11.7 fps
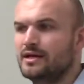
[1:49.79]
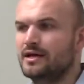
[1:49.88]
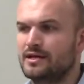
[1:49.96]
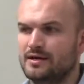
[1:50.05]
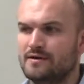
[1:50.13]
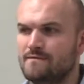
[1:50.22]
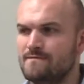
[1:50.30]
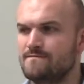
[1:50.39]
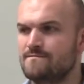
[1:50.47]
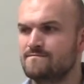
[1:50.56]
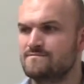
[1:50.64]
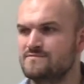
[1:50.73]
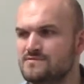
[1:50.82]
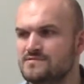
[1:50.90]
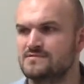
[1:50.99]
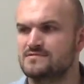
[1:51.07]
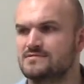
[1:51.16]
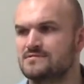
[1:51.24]
idea?
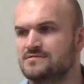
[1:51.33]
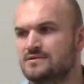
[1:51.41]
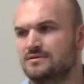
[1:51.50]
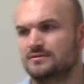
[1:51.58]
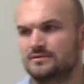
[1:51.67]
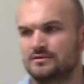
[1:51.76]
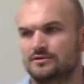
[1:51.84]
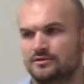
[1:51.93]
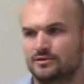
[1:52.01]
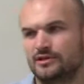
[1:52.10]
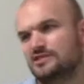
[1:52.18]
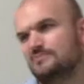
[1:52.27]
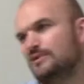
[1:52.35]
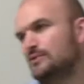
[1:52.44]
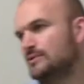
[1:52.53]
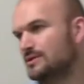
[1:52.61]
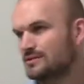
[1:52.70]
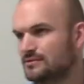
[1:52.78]
You can just pick one.